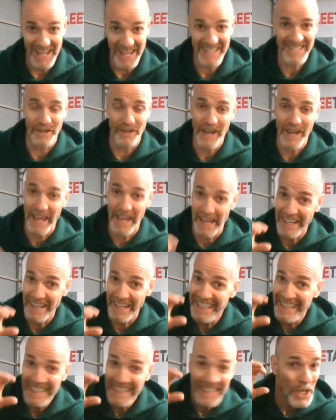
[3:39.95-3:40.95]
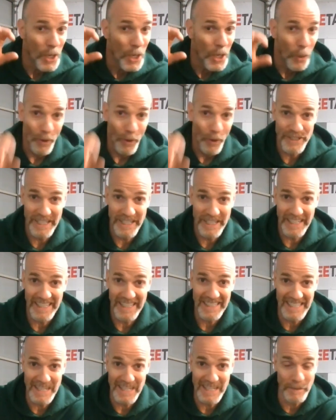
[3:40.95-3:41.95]
So, hey, we're
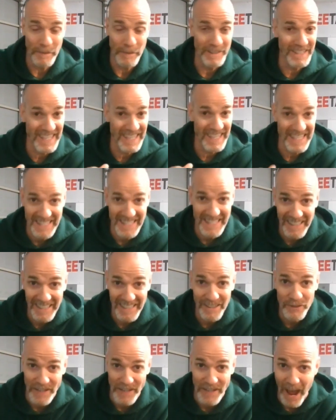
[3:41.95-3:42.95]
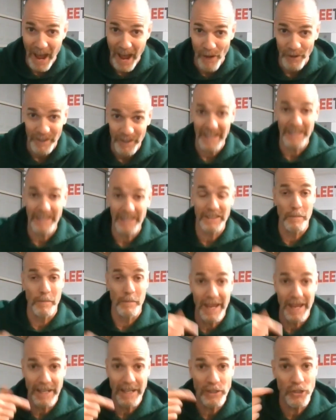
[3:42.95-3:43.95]
digging deep into these skills now, okay, to
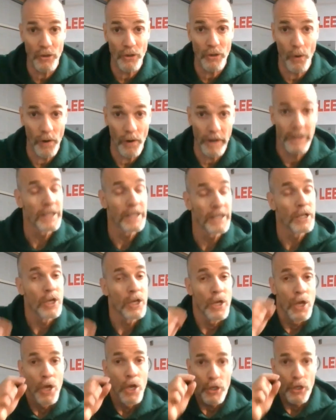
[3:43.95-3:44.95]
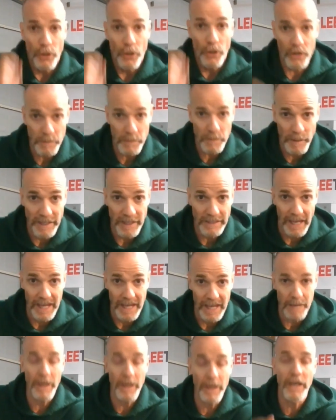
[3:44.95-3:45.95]
make sure your speed
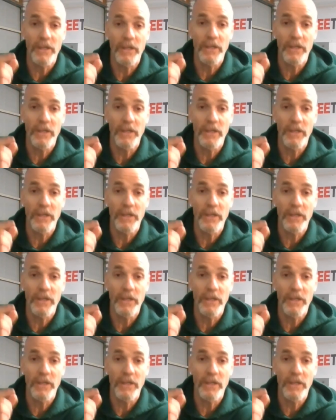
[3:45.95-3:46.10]
camp,